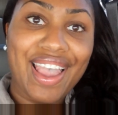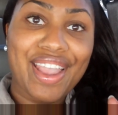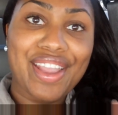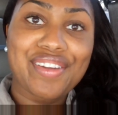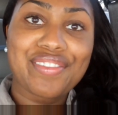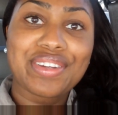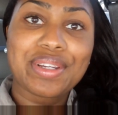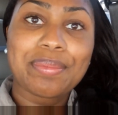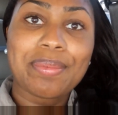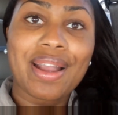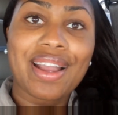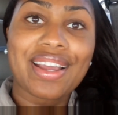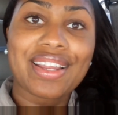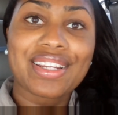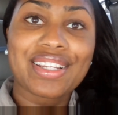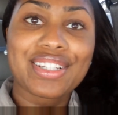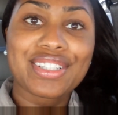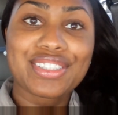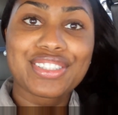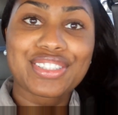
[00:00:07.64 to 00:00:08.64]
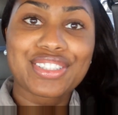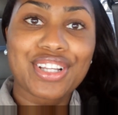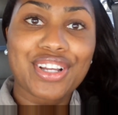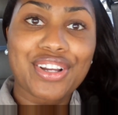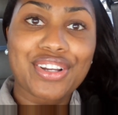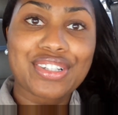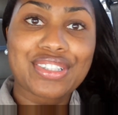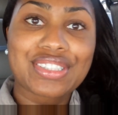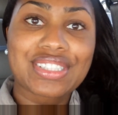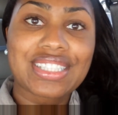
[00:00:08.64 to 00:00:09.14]
Hi everybody,
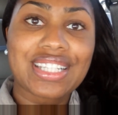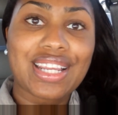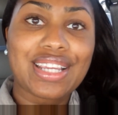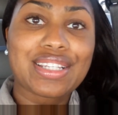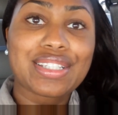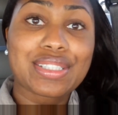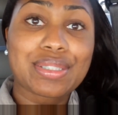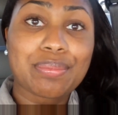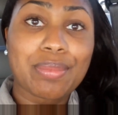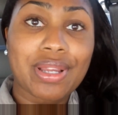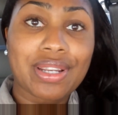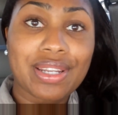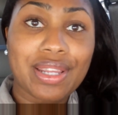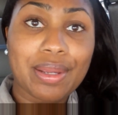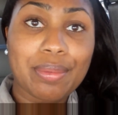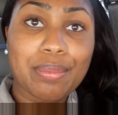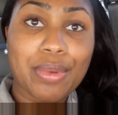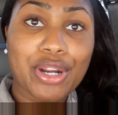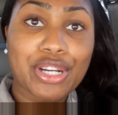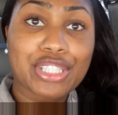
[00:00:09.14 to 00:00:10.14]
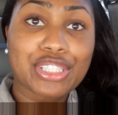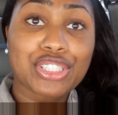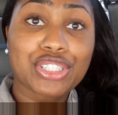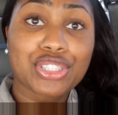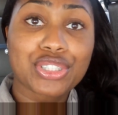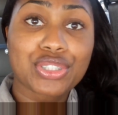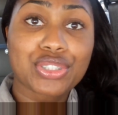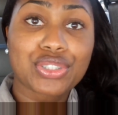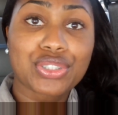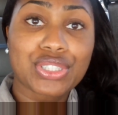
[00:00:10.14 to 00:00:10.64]
so today is Monday, March
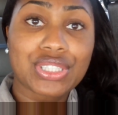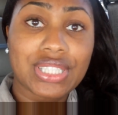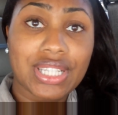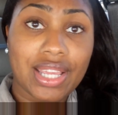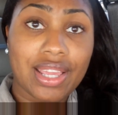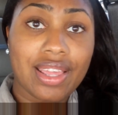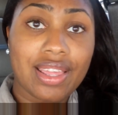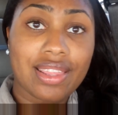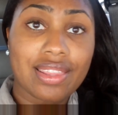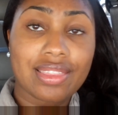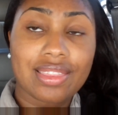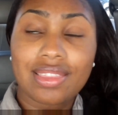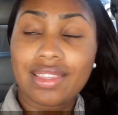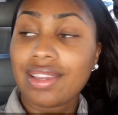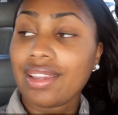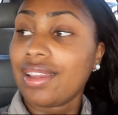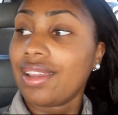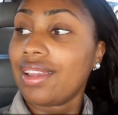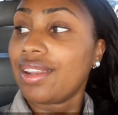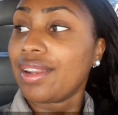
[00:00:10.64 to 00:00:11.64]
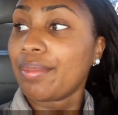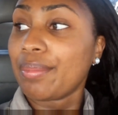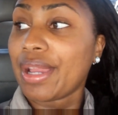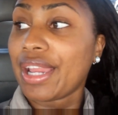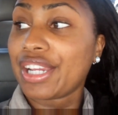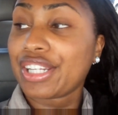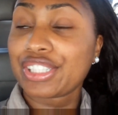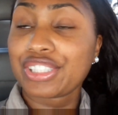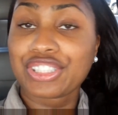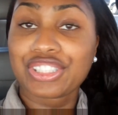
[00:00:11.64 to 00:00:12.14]
10th and I'm
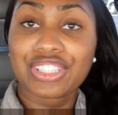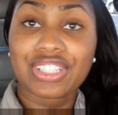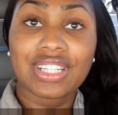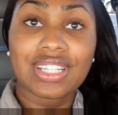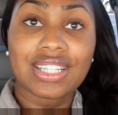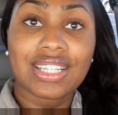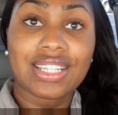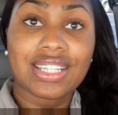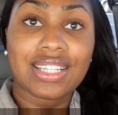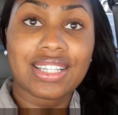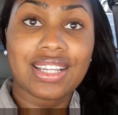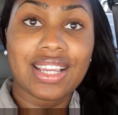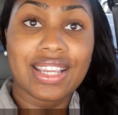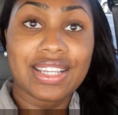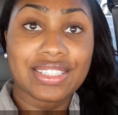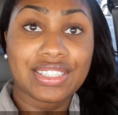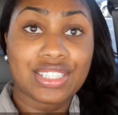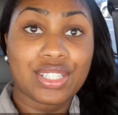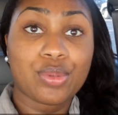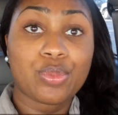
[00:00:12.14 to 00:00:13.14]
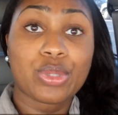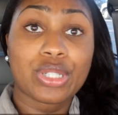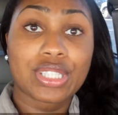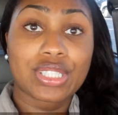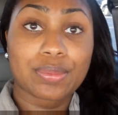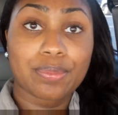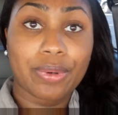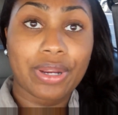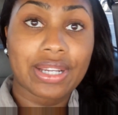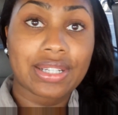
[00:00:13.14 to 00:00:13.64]
actually 18
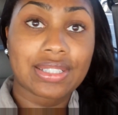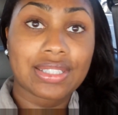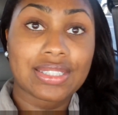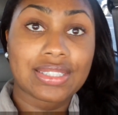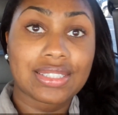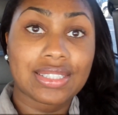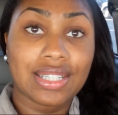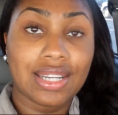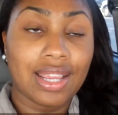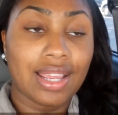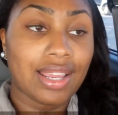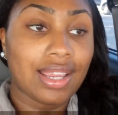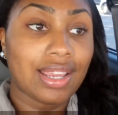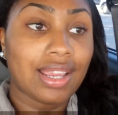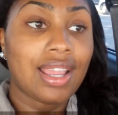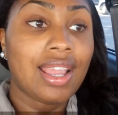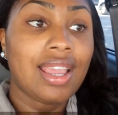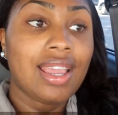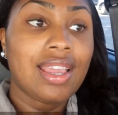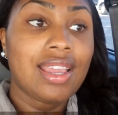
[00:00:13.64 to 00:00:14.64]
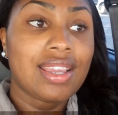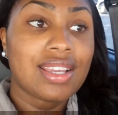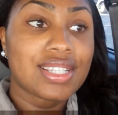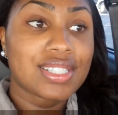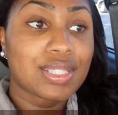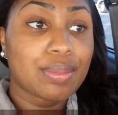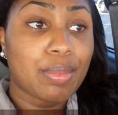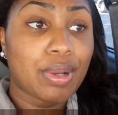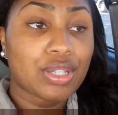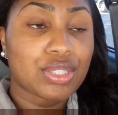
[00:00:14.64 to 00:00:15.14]
weeks pregnant today.
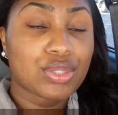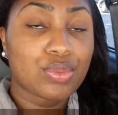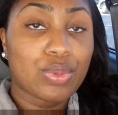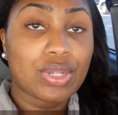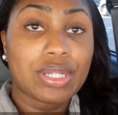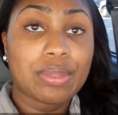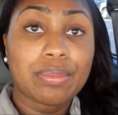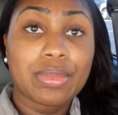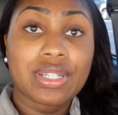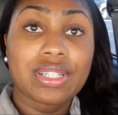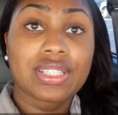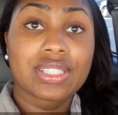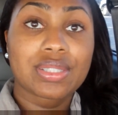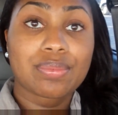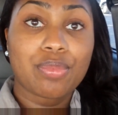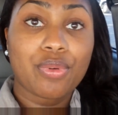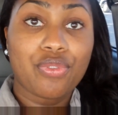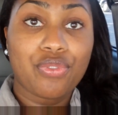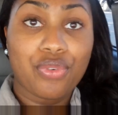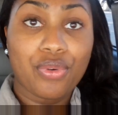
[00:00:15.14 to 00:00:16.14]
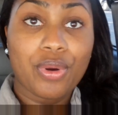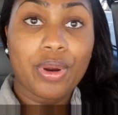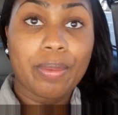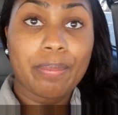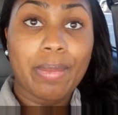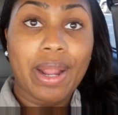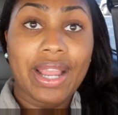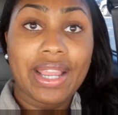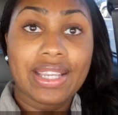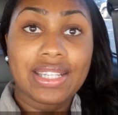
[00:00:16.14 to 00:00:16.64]
It's about 20 minutes before
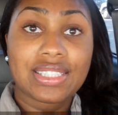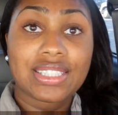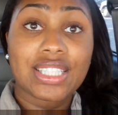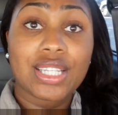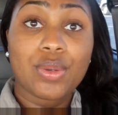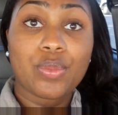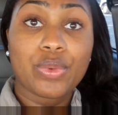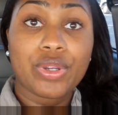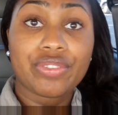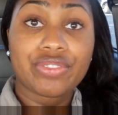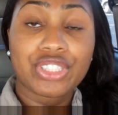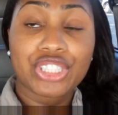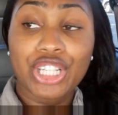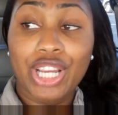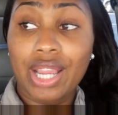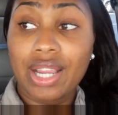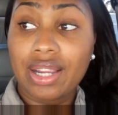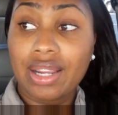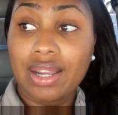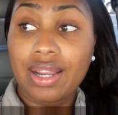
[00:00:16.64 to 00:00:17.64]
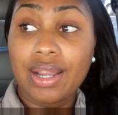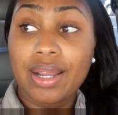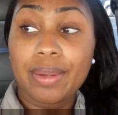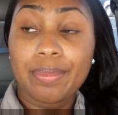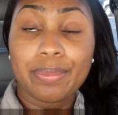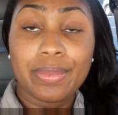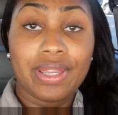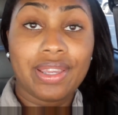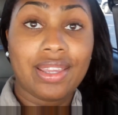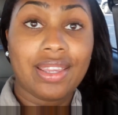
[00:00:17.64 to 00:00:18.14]
my 18 week checkup
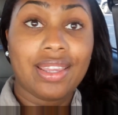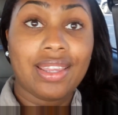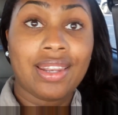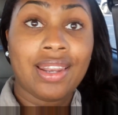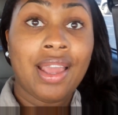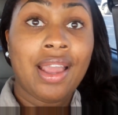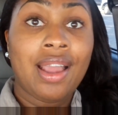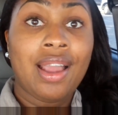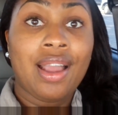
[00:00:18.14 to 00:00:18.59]
and